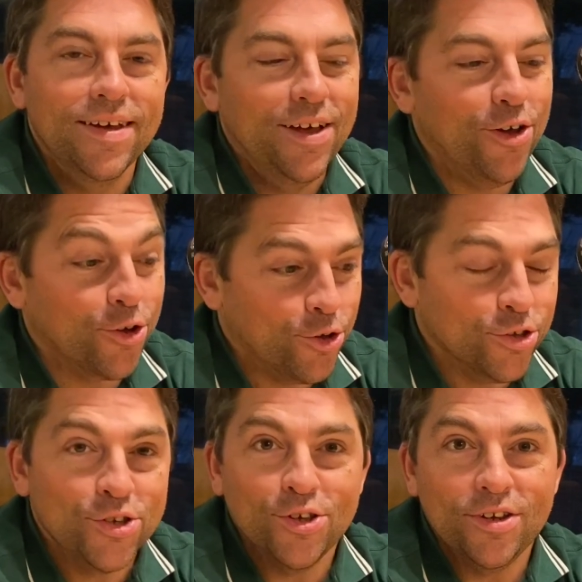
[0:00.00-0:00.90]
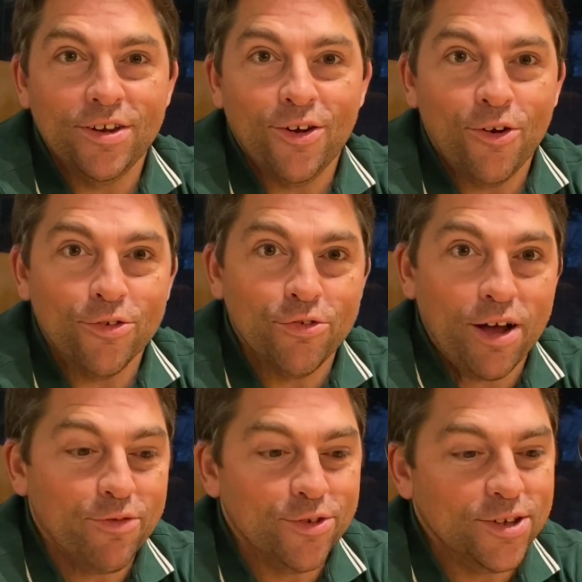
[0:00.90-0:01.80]
at Goodison and at Old
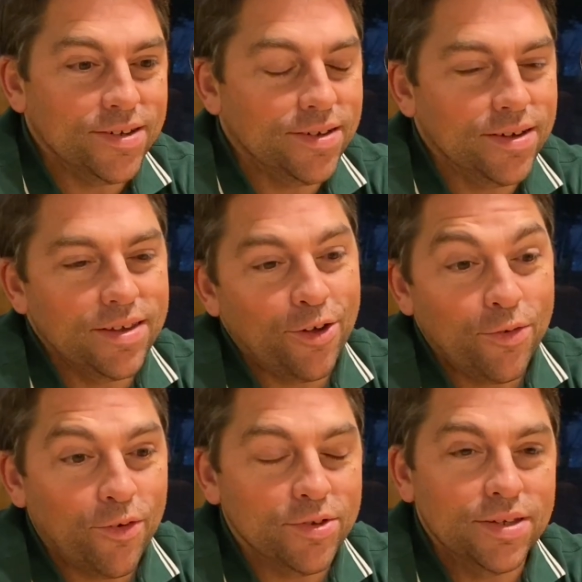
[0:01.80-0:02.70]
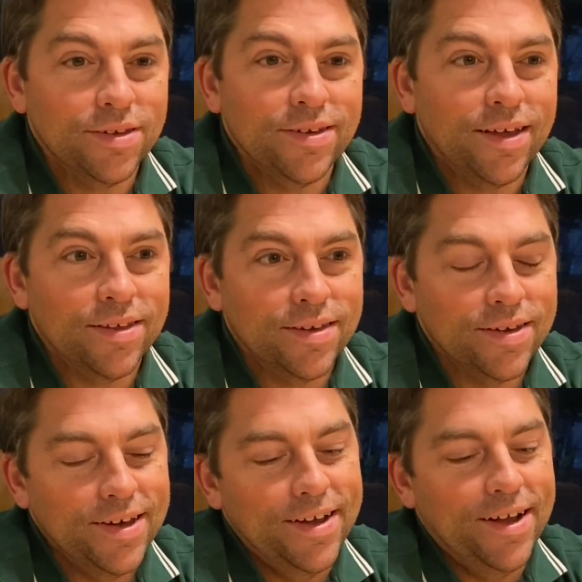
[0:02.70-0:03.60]
Trafford, and obviously
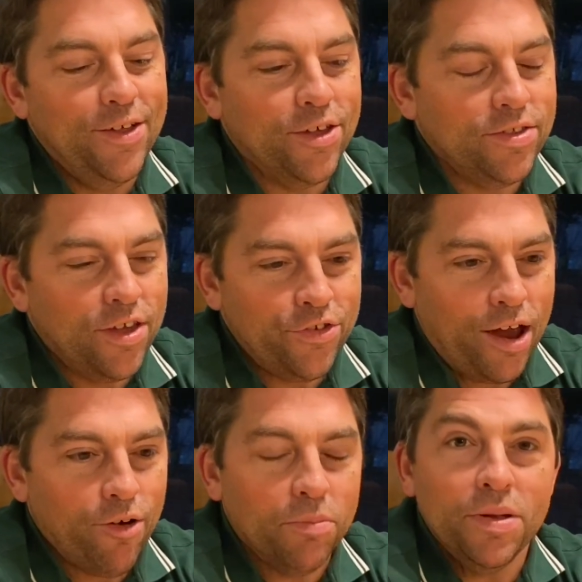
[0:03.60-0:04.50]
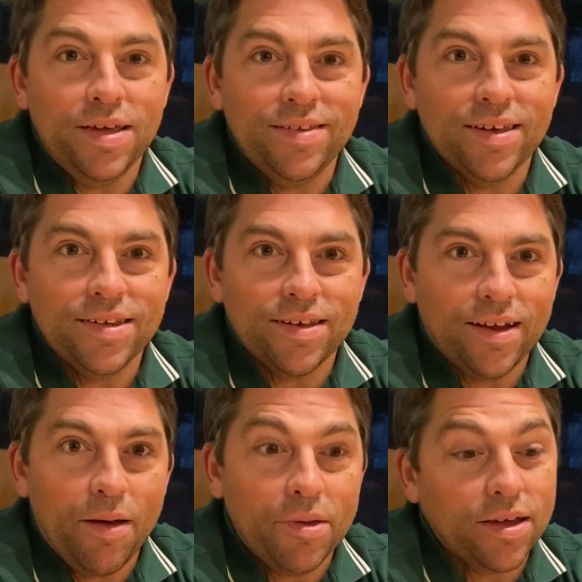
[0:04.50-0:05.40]
the Gerrard Benitez
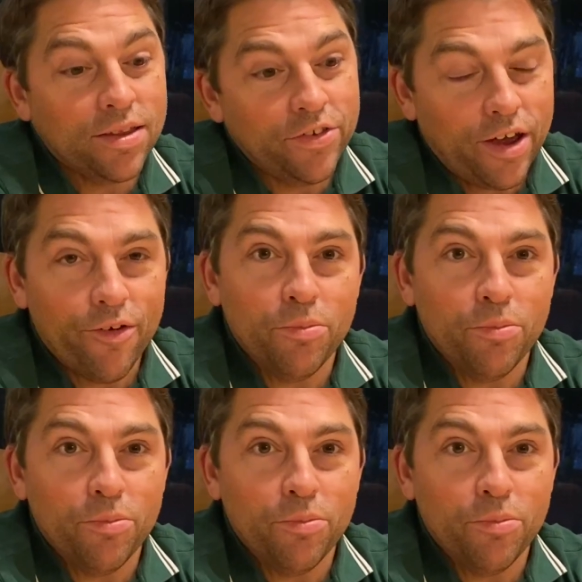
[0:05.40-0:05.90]
dynamic, the Gerrard